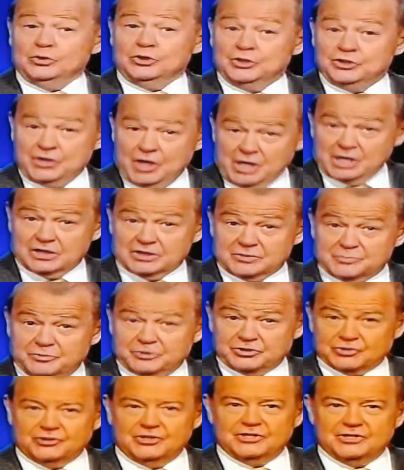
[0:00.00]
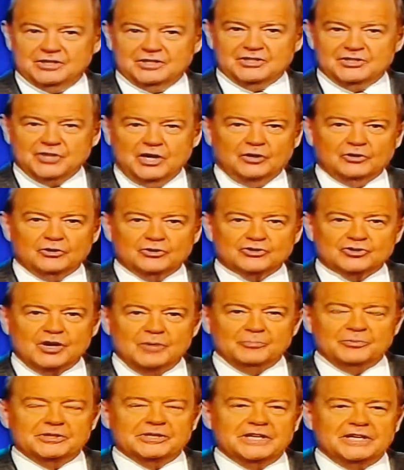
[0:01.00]
will not be treating Donald
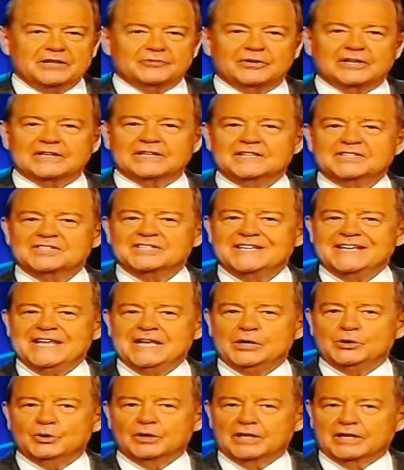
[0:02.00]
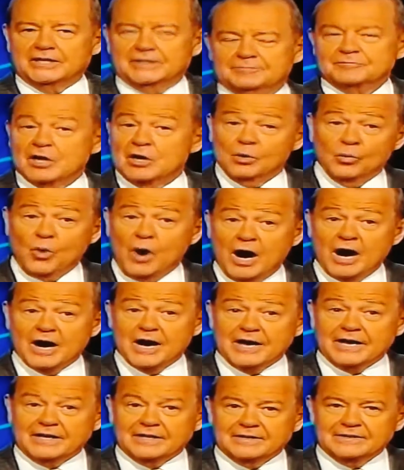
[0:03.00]
Trump and Hillary Clinton equally.
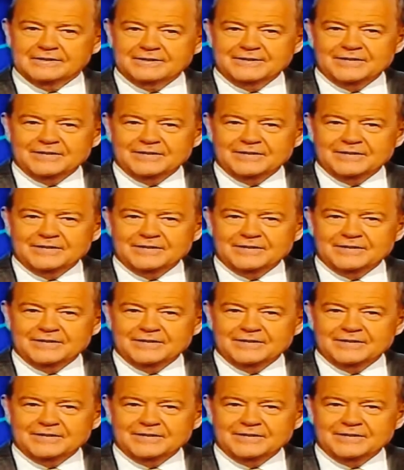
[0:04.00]
Why?